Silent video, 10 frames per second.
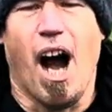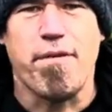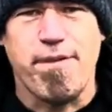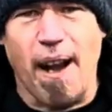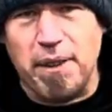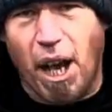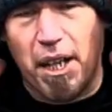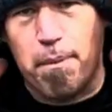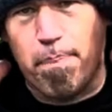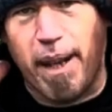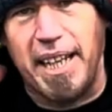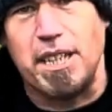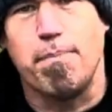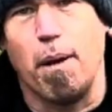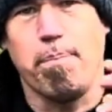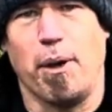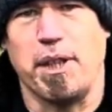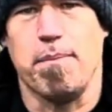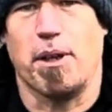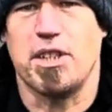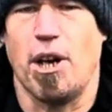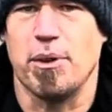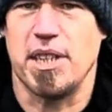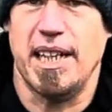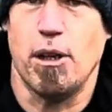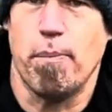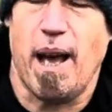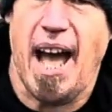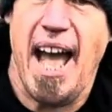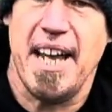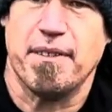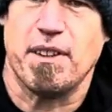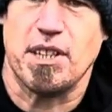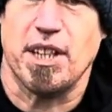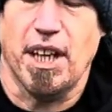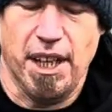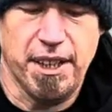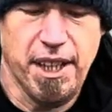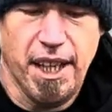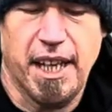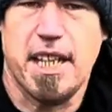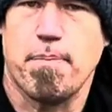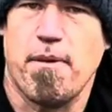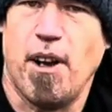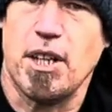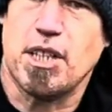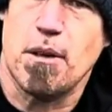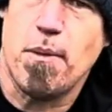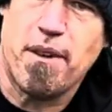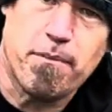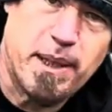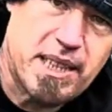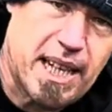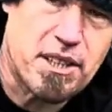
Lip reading: I found that I can place my body and my shoulders a little bit ahead of the turn, and this provides somewhere for me to then